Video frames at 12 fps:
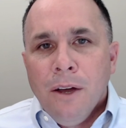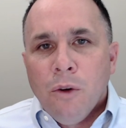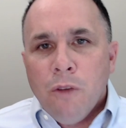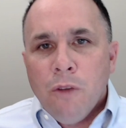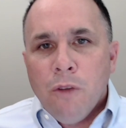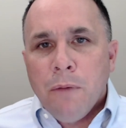
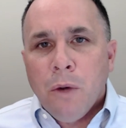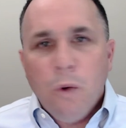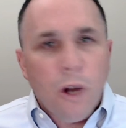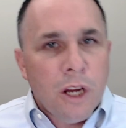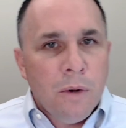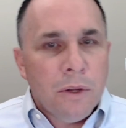We've been
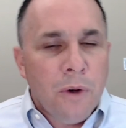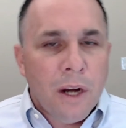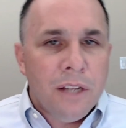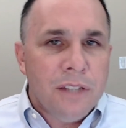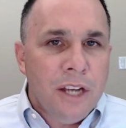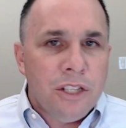working with
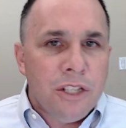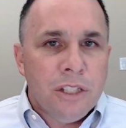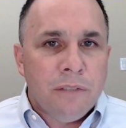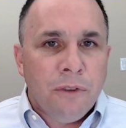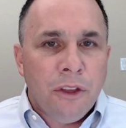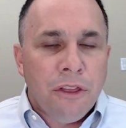organizations
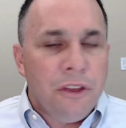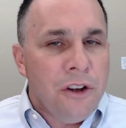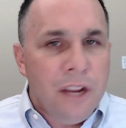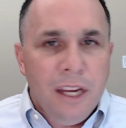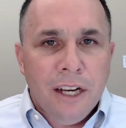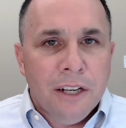for 30
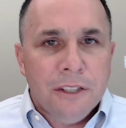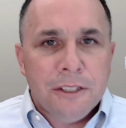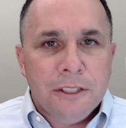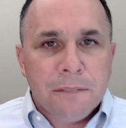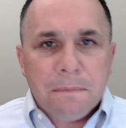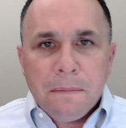years
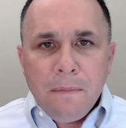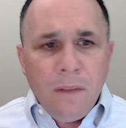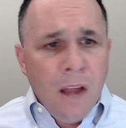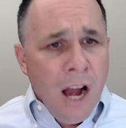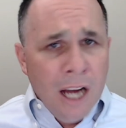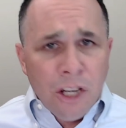
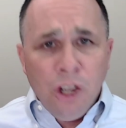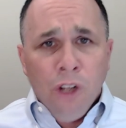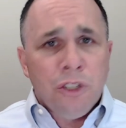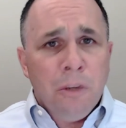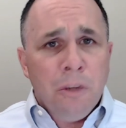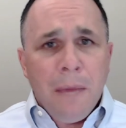on
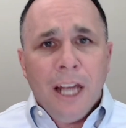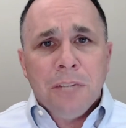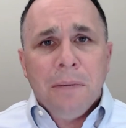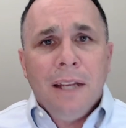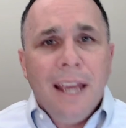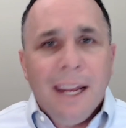culture
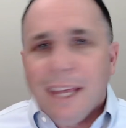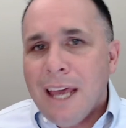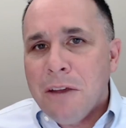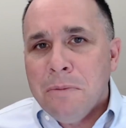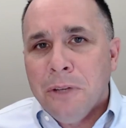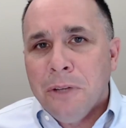management and
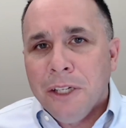accountability.